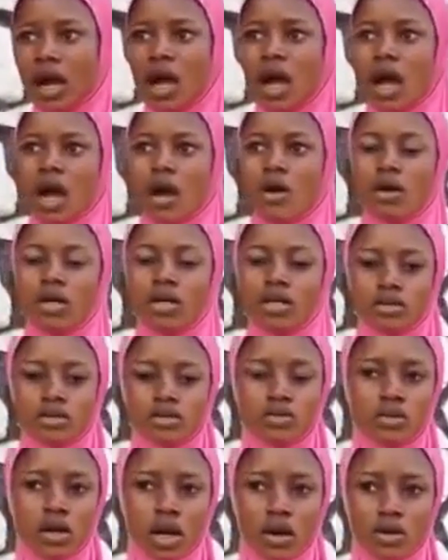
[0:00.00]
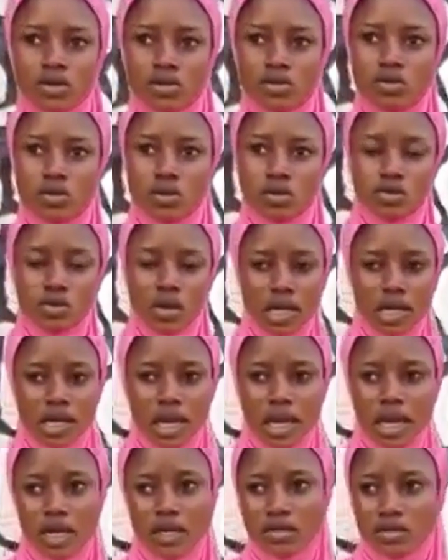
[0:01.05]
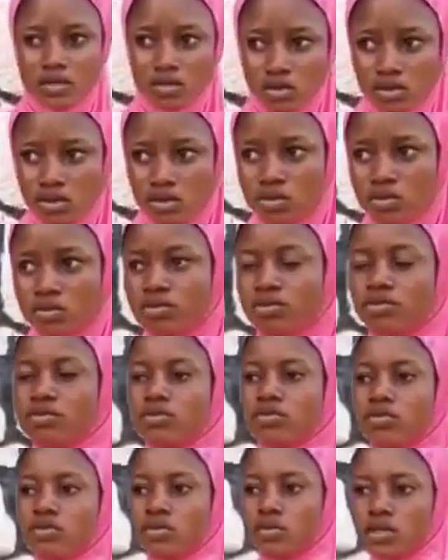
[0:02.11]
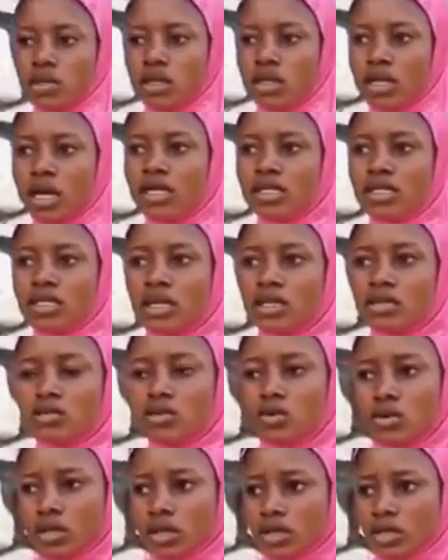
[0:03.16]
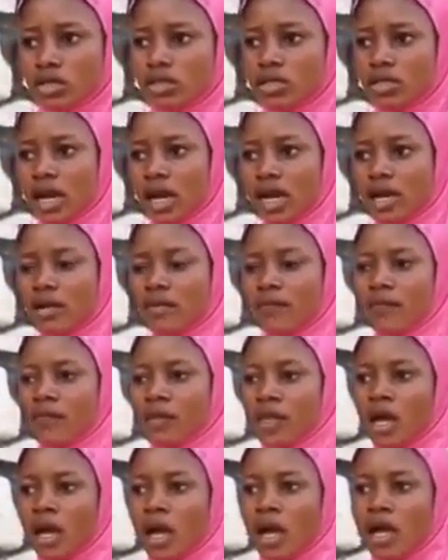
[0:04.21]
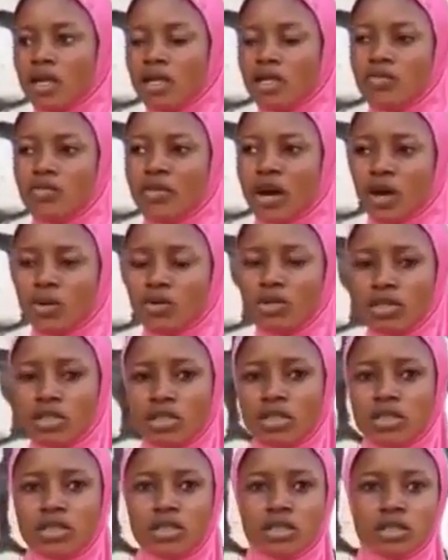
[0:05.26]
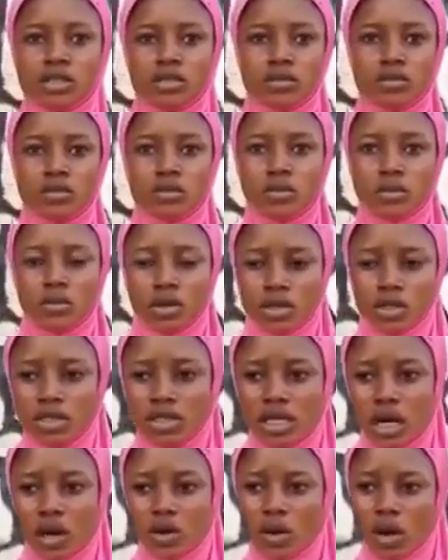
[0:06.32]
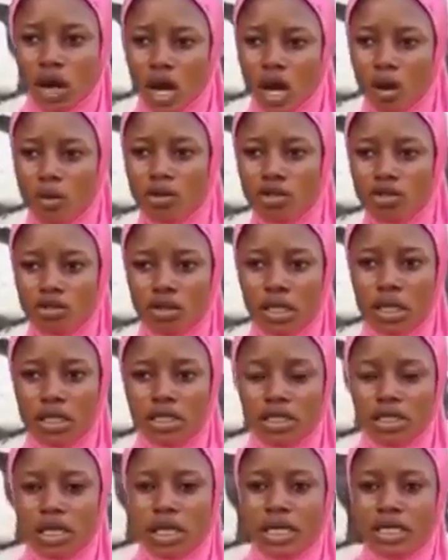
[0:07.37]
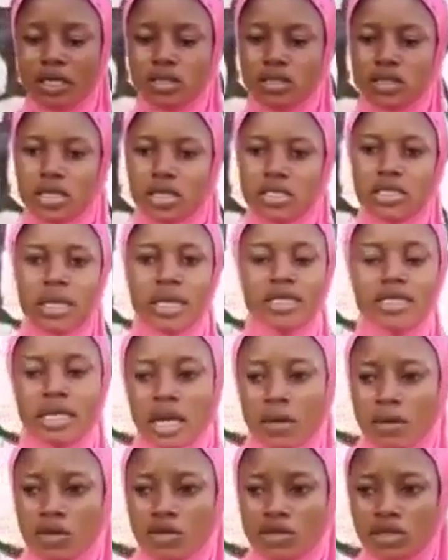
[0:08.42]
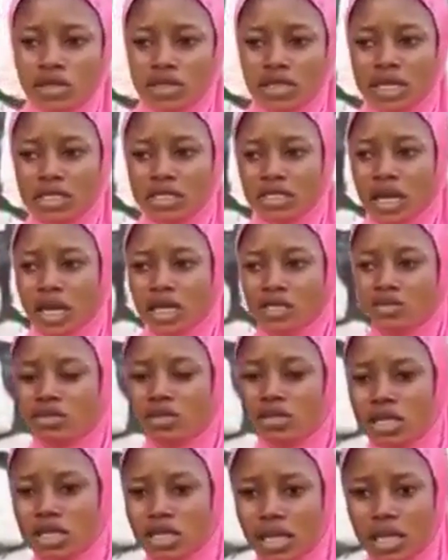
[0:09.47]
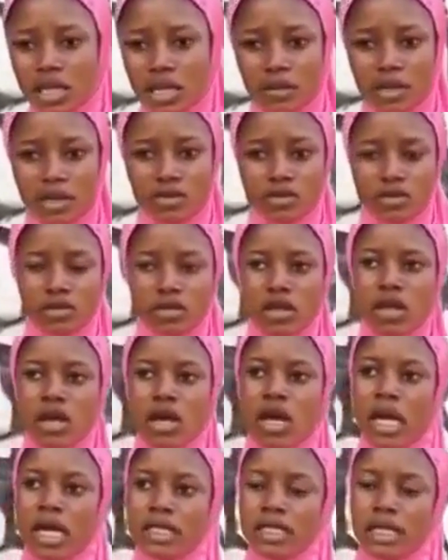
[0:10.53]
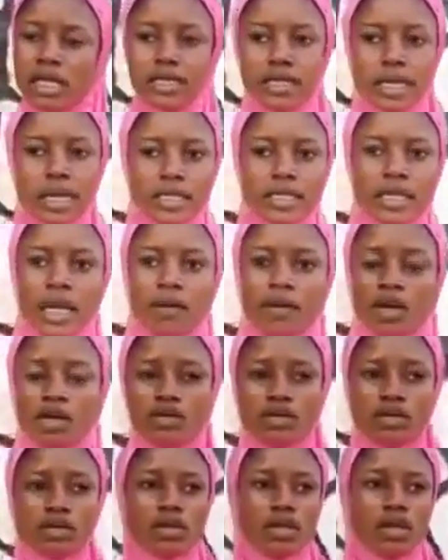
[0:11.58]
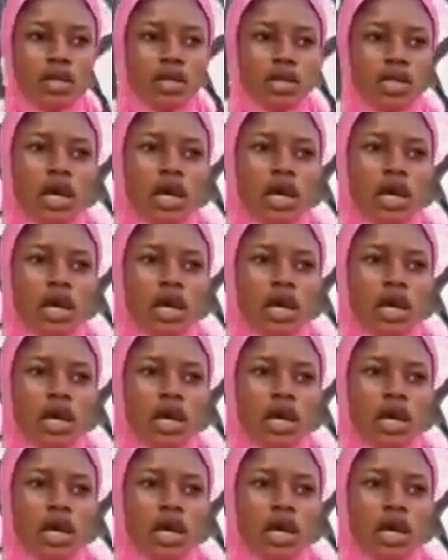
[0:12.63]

It is so bad when you see such things like this, or when you hear about things like this happening. You will be wondering, these people doing these things, don't they have human feelings?